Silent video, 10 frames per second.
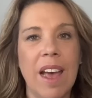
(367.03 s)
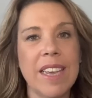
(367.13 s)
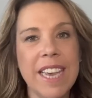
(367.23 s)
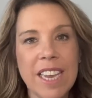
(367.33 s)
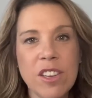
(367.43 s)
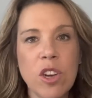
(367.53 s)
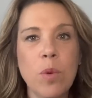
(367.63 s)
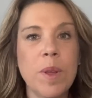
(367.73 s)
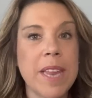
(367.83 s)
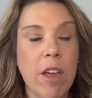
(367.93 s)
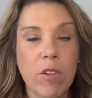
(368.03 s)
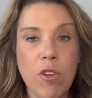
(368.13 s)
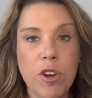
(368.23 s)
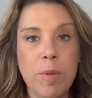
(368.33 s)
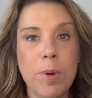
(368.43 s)
Kindle with
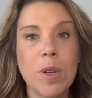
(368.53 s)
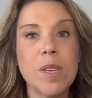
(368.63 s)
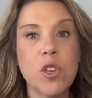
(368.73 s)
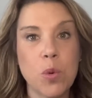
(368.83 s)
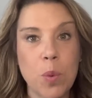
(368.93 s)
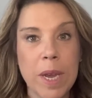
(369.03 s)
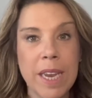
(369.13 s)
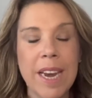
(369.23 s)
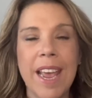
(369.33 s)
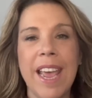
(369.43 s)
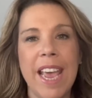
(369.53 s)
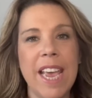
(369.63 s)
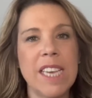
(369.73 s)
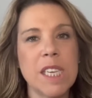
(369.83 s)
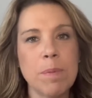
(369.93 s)
downloaded books to read,
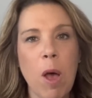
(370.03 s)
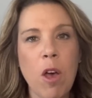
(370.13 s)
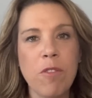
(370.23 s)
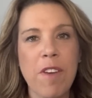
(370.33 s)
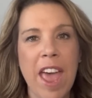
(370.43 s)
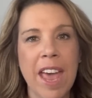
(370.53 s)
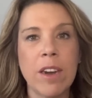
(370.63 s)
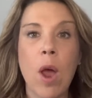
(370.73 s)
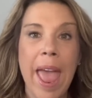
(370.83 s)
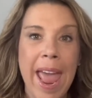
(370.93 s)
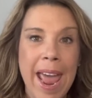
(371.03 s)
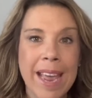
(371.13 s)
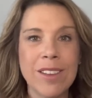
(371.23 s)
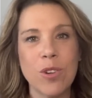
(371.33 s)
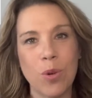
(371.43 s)
a small fan
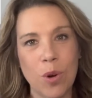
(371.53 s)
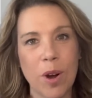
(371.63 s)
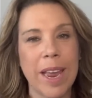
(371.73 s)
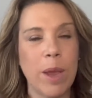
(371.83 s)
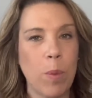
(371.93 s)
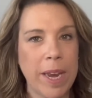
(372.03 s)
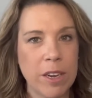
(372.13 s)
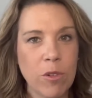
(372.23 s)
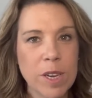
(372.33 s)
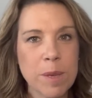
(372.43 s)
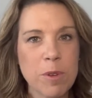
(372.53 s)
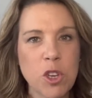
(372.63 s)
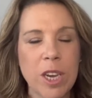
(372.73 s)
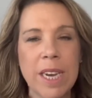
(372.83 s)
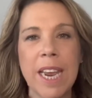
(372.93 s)
and or a white noise
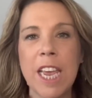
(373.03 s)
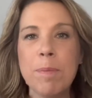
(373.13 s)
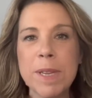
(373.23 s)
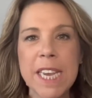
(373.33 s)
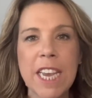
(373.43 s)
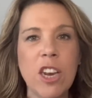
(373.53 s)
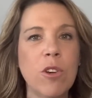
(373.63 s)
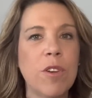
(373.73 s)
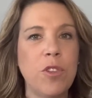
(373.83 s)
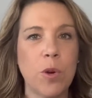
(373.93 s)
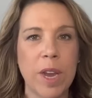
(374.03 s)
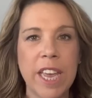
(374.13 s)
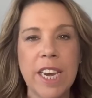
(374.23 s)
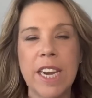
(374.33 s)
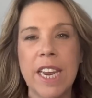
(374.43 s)
machine. In particular, if you're in an